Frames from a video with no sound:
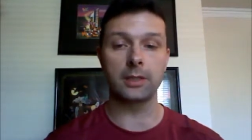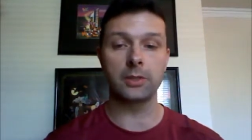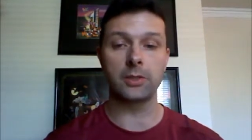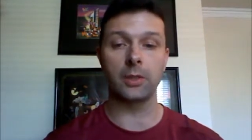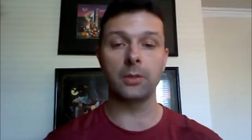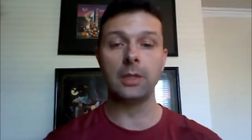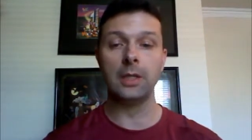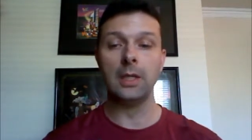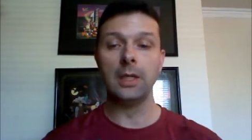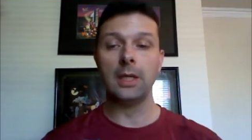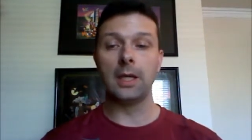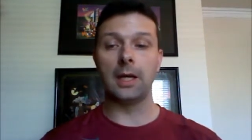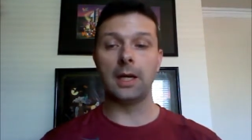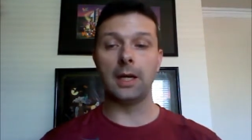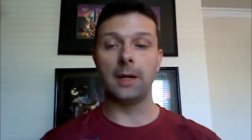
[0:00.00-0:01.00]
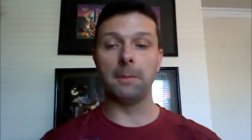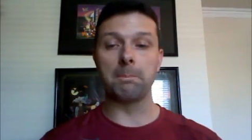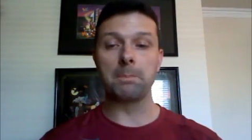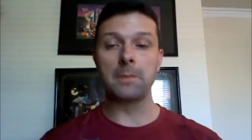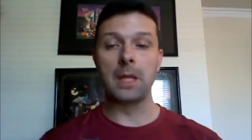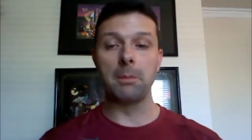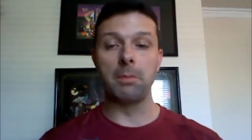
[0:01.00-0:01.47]
So,
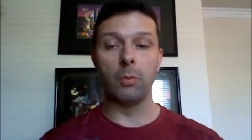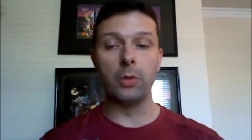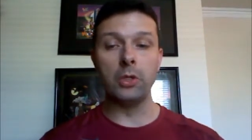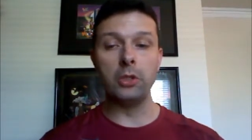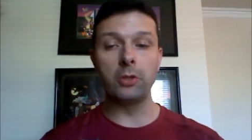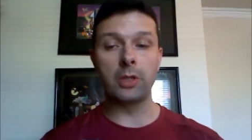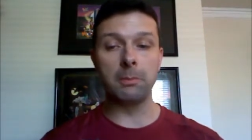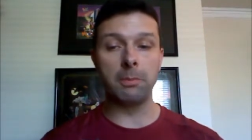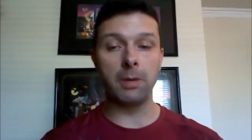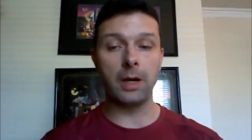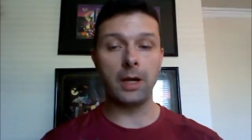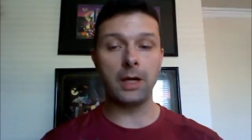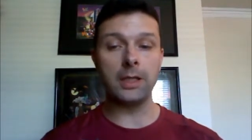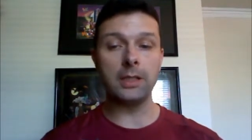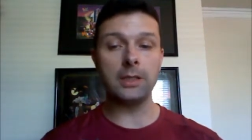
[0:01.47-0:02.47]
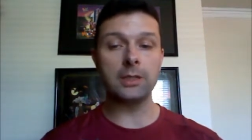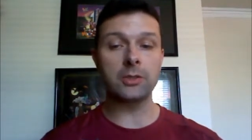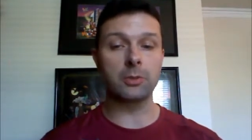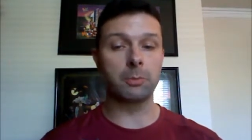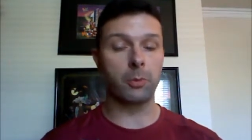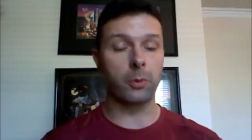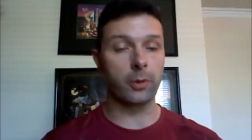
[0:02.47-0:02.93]
but when you combine
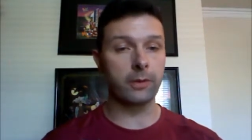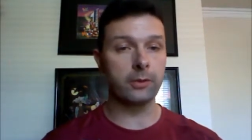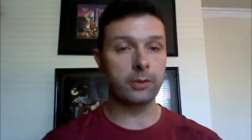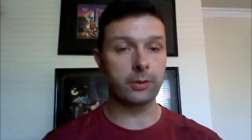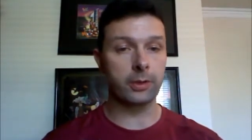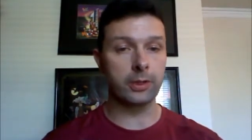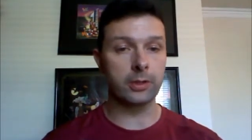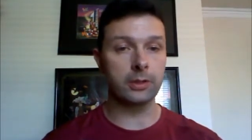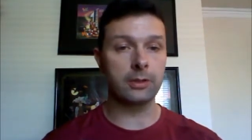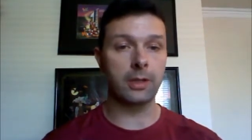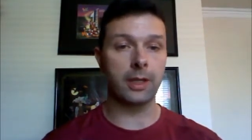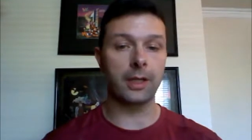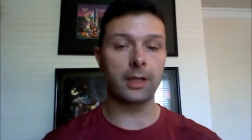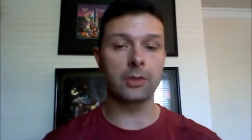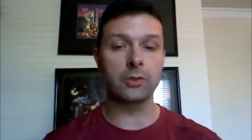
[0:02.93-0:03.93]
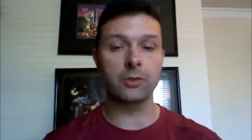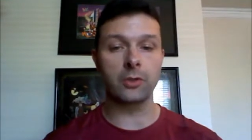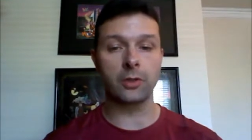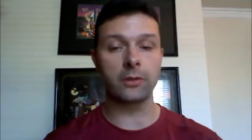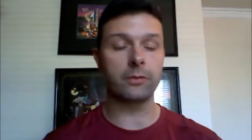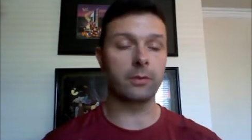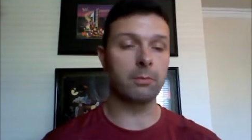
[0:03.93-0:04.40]
supportive nutrition, a
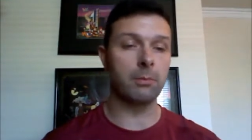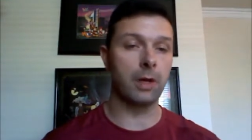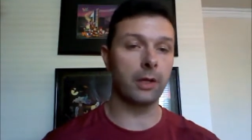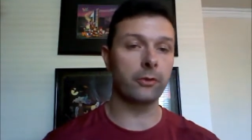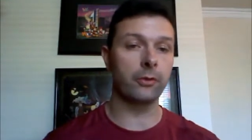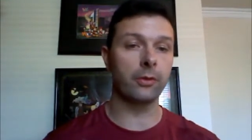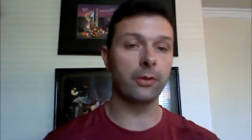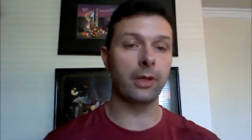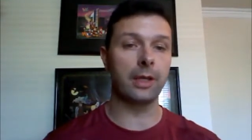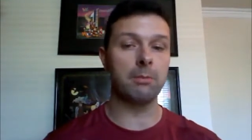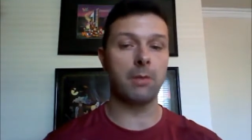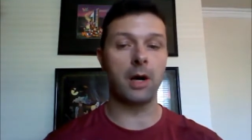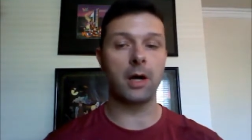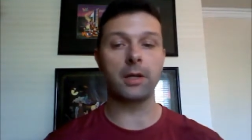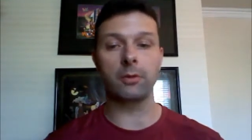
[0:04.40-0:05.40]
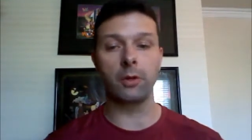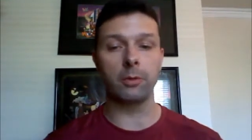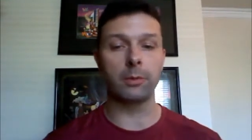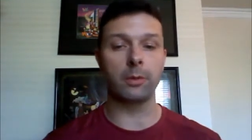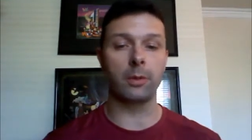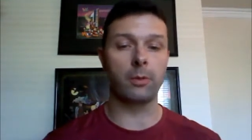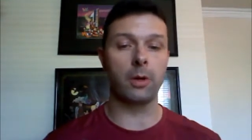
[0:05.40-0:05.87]
concern for muscle, and
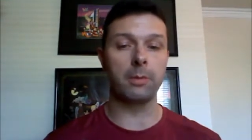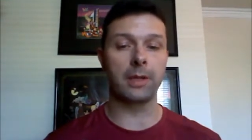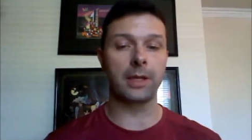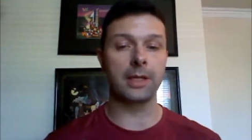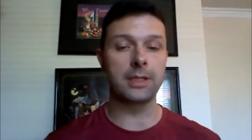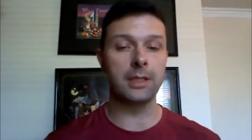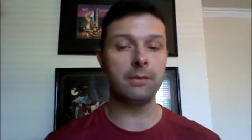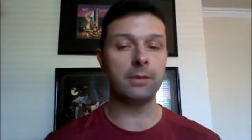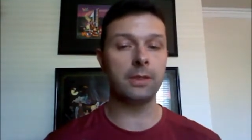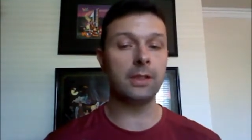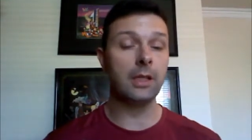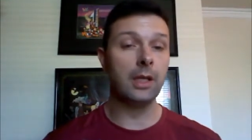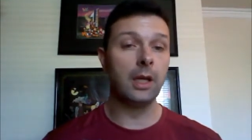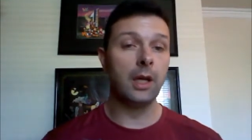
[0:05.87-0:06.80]
moderate aerobic activity,